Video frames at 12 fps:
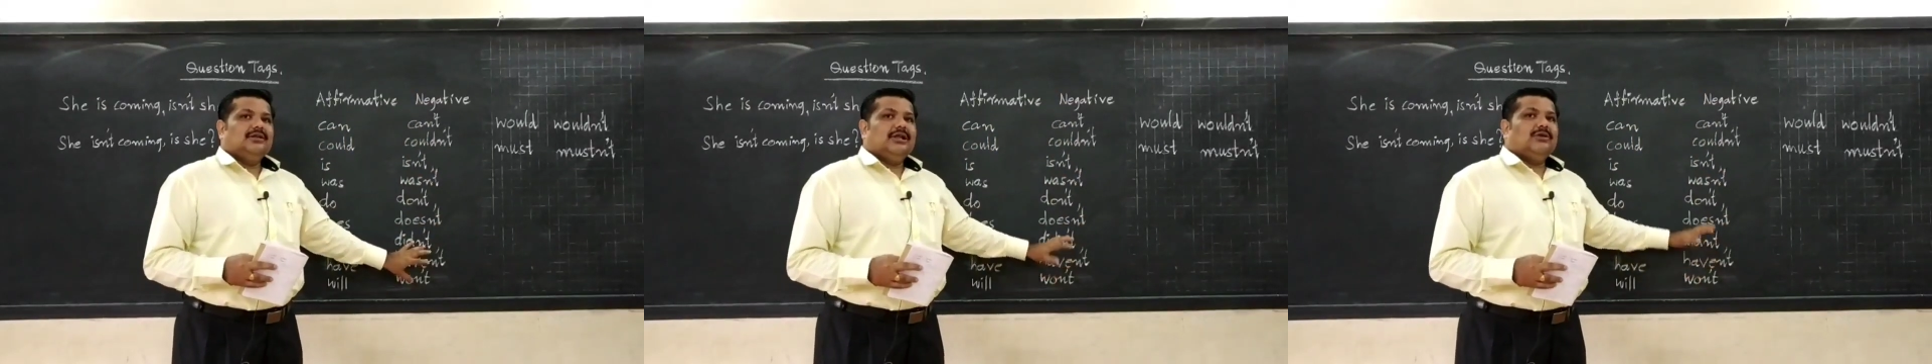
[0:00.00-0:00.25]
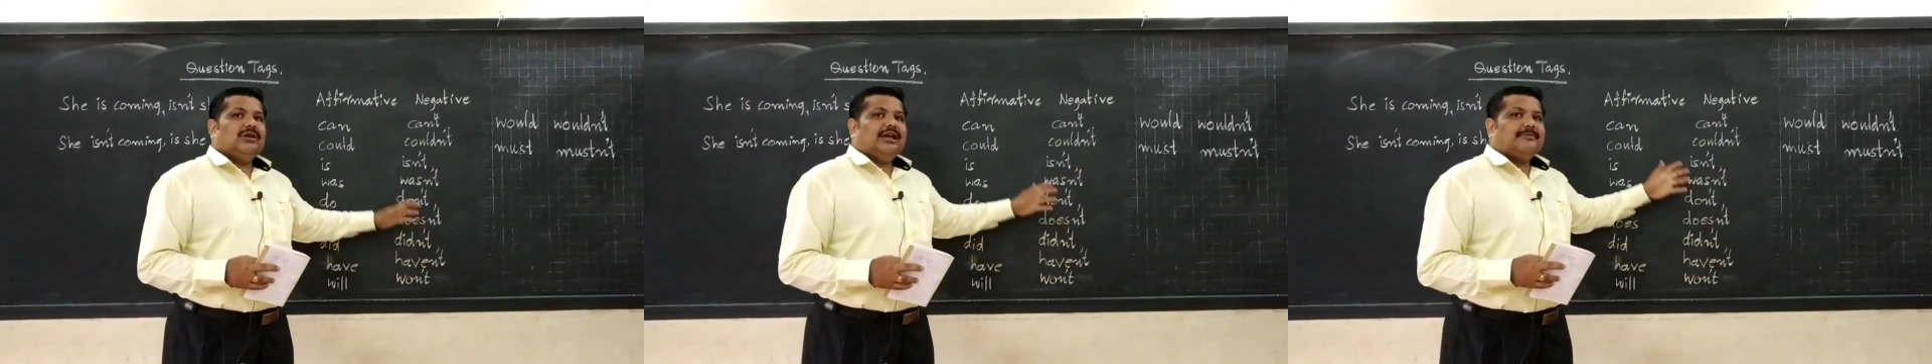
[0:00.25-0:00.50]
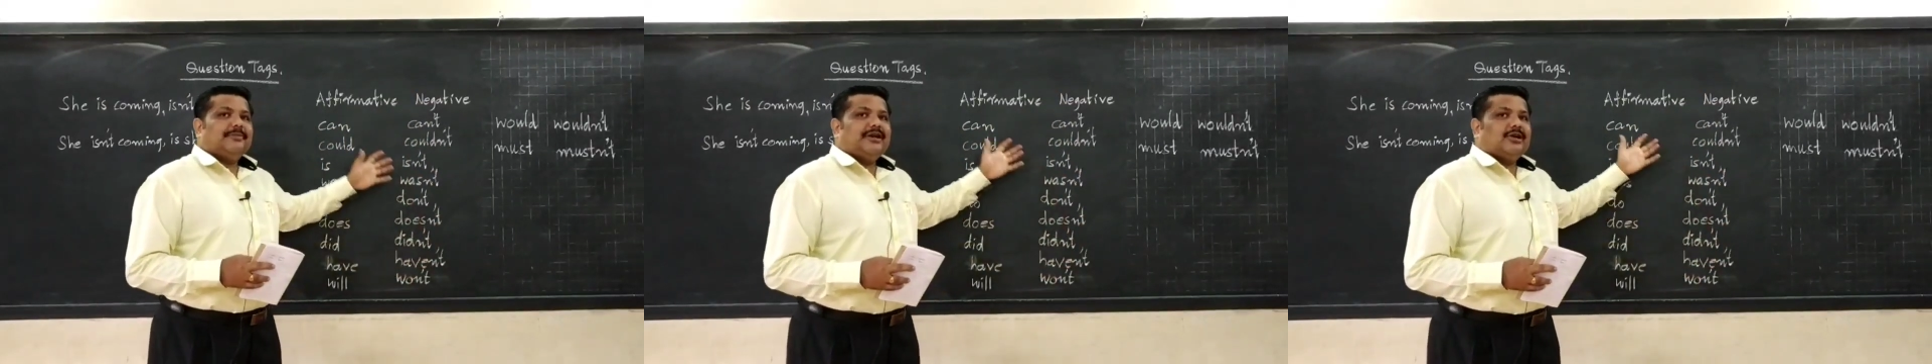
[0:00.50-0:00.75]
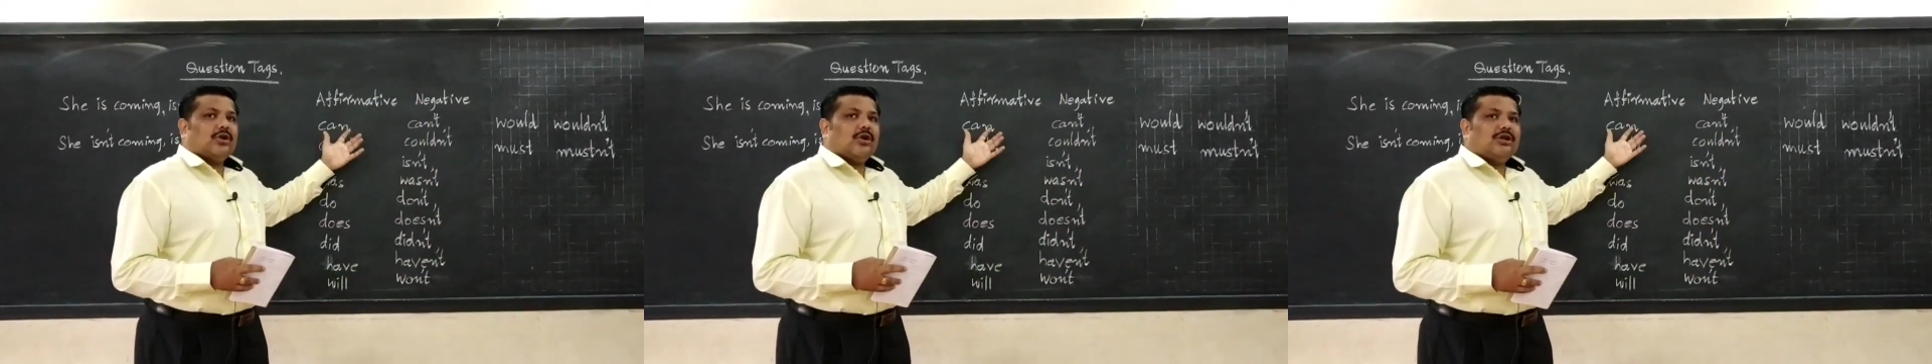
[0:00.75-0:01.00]
Now let me
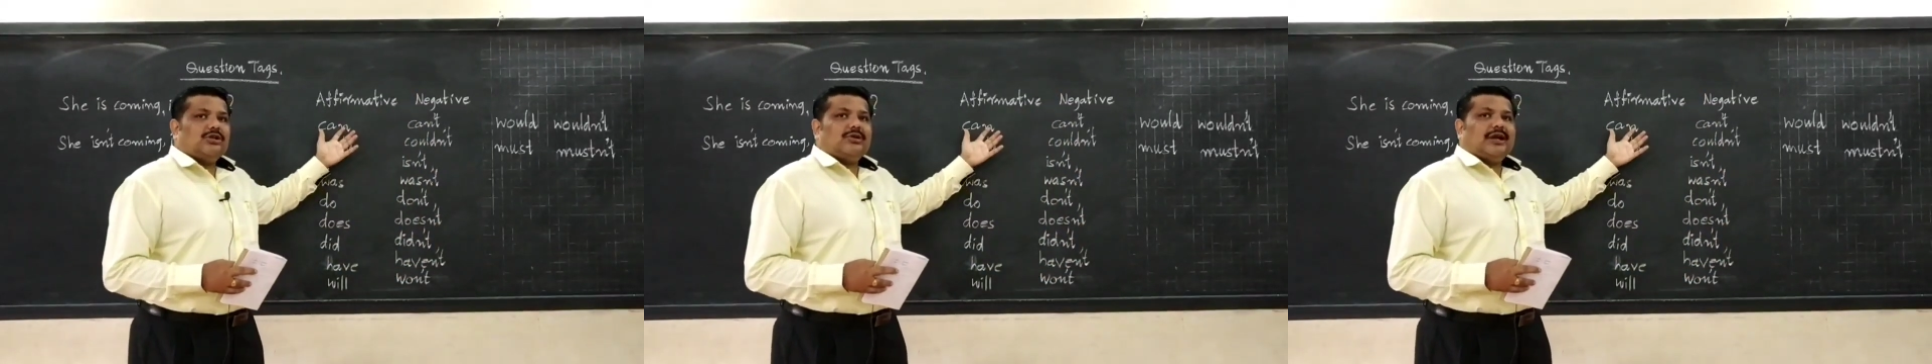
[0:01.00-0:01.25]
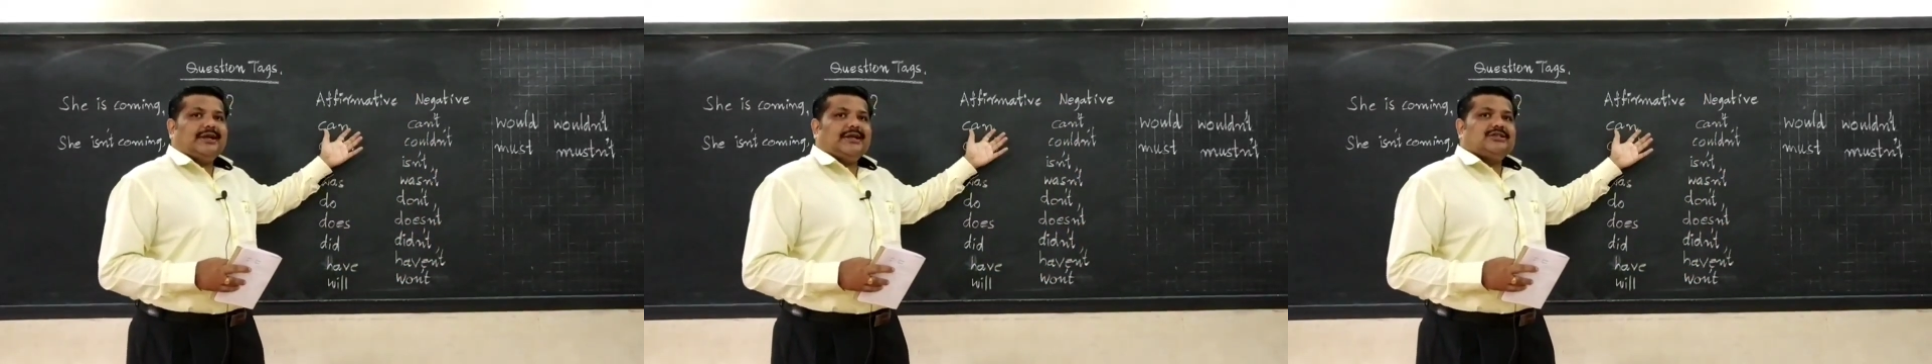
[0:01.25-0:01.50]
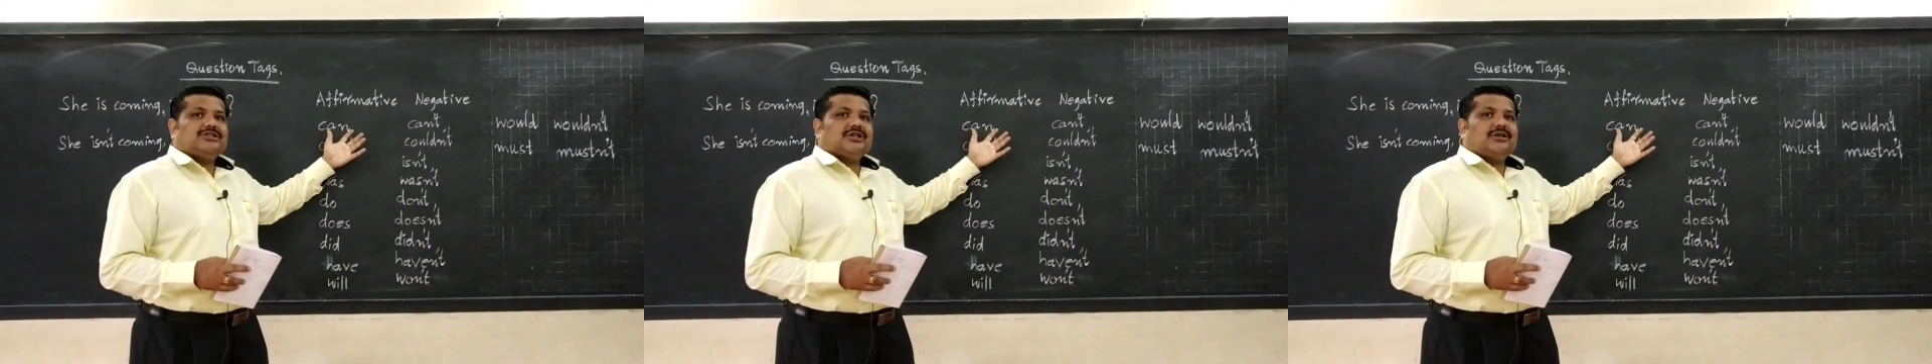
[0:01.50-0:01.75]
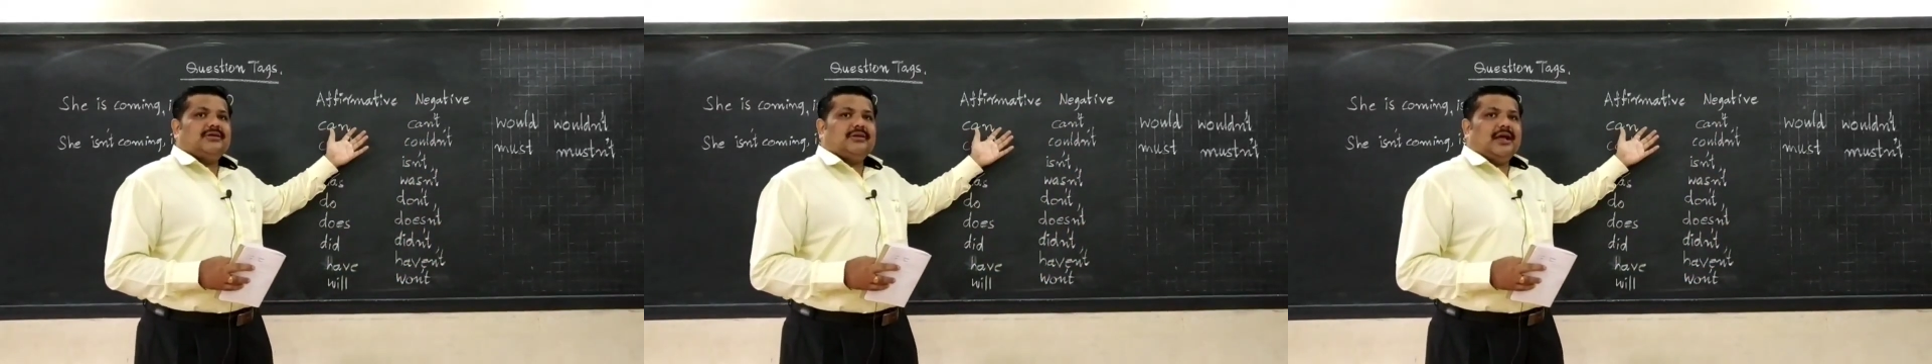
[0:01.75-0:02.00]
draw your
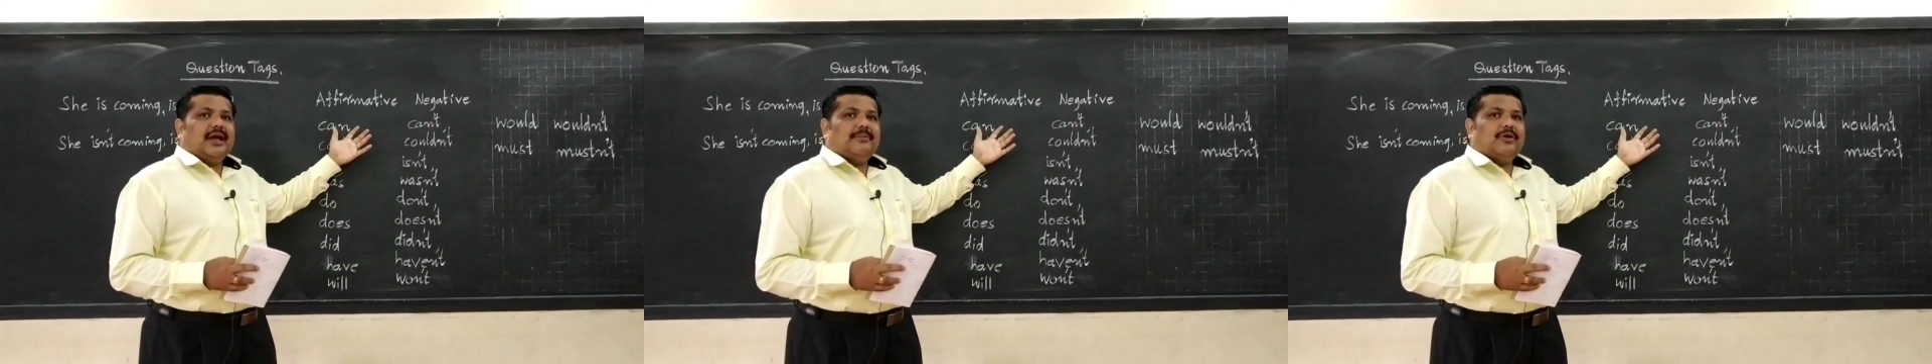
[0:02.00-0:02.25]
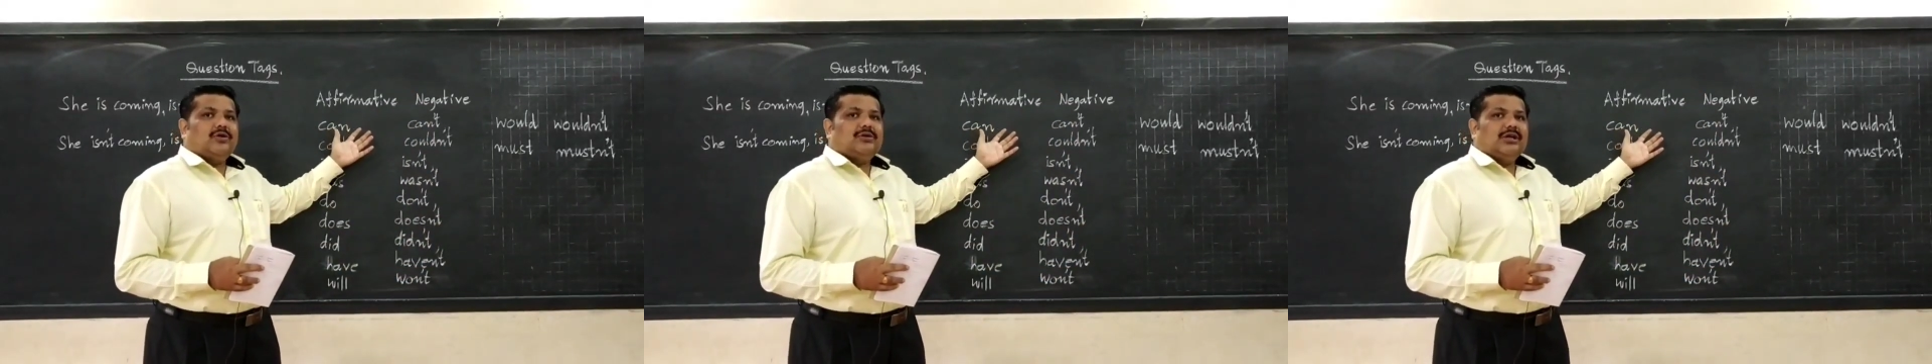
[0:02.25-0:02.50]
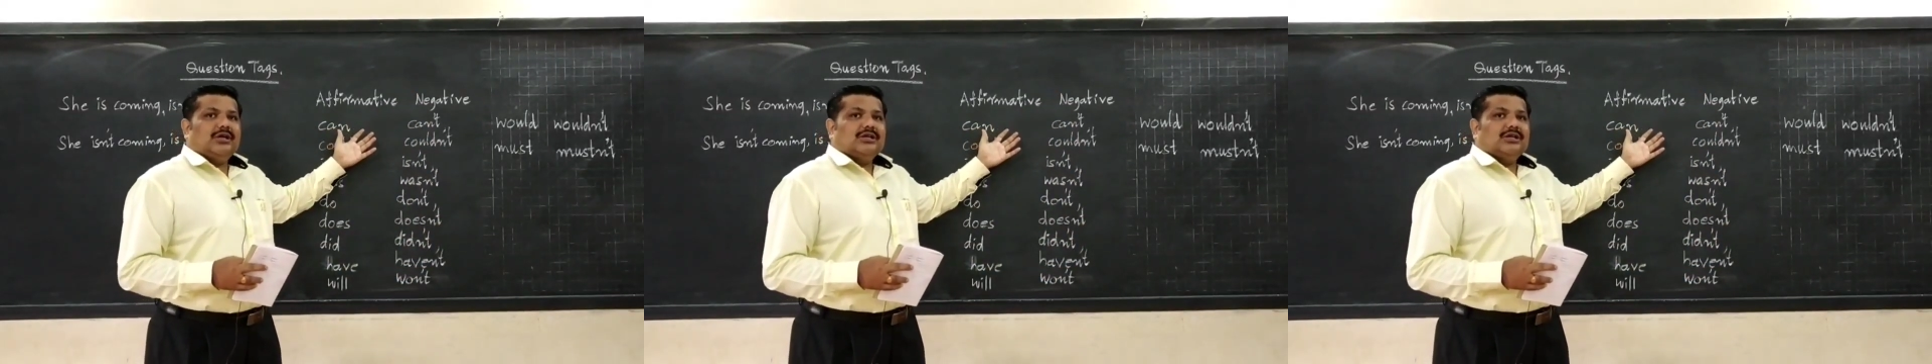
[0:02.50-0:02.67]
attention about